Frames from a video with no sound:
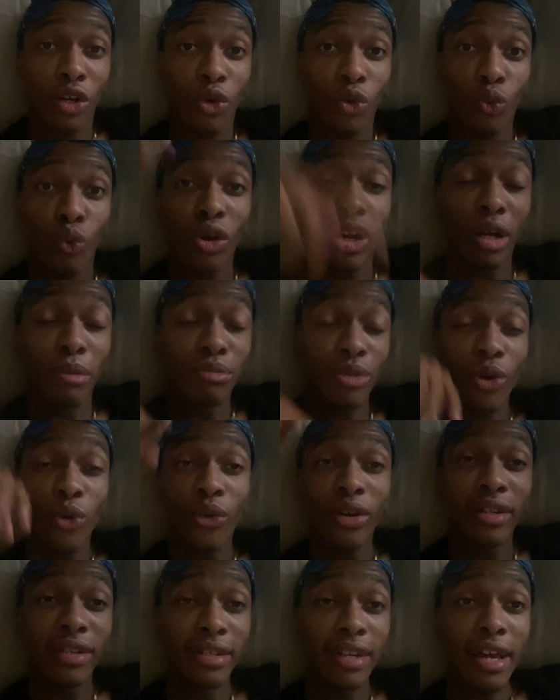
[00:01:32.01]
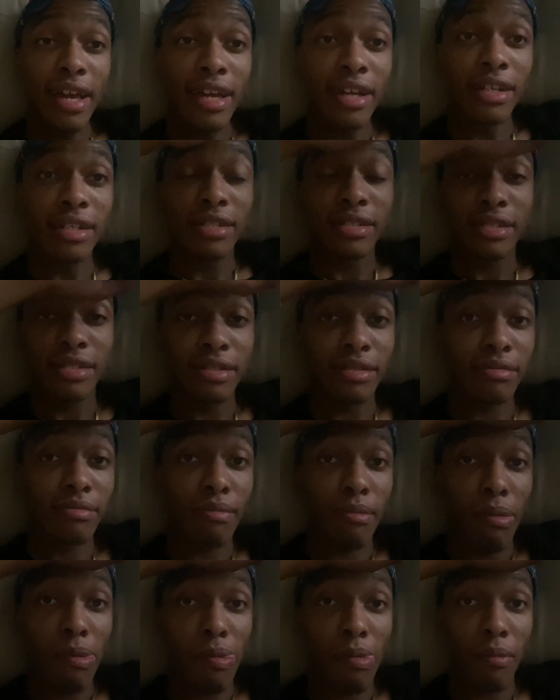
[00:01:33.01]
what I'm doing next
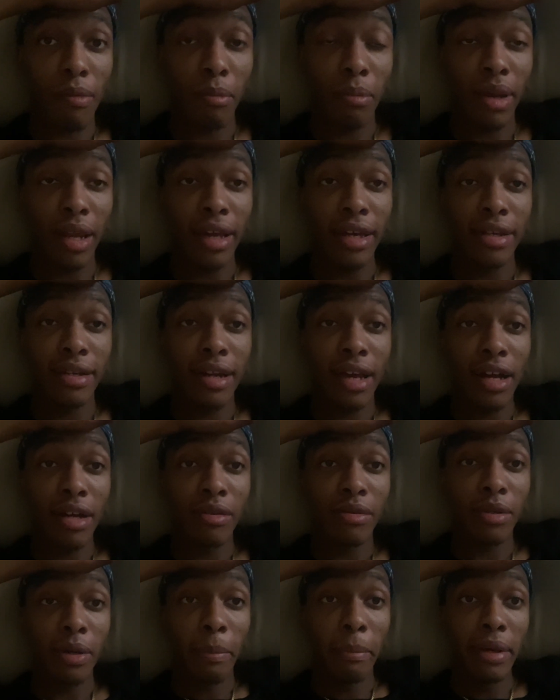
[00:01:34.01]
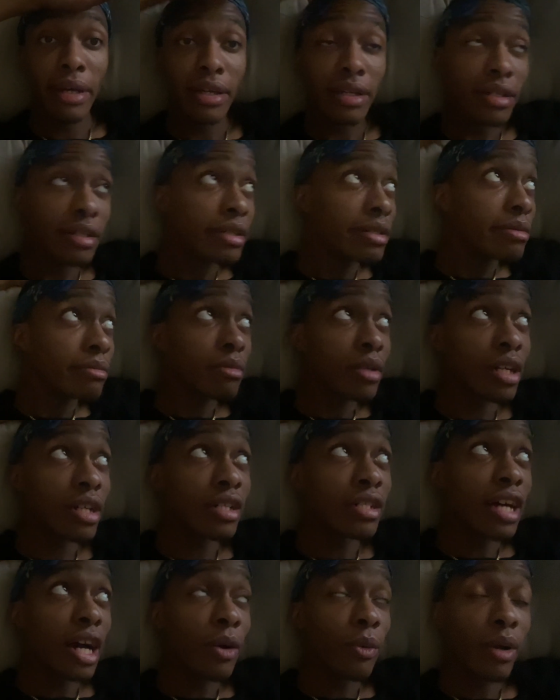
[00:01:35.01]
I'm laying down in the bed
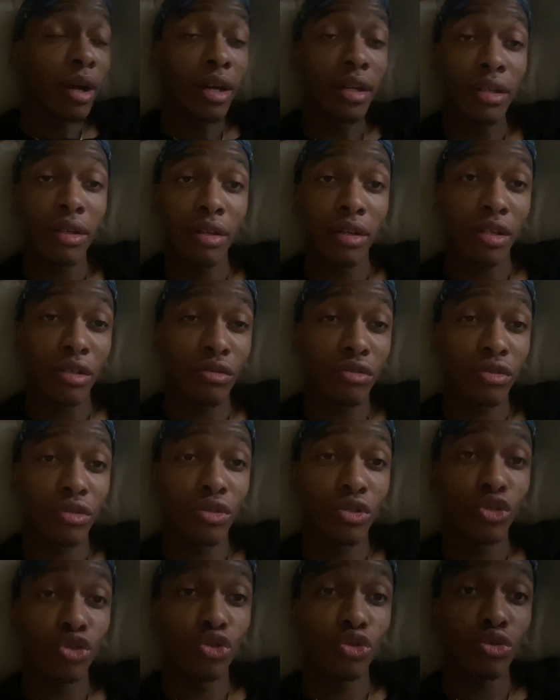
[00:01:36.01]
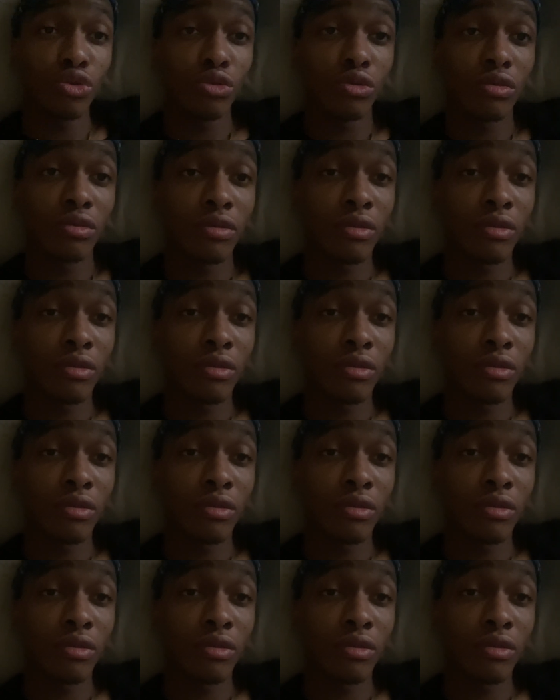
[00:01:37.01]
because I don't got nothing else to do.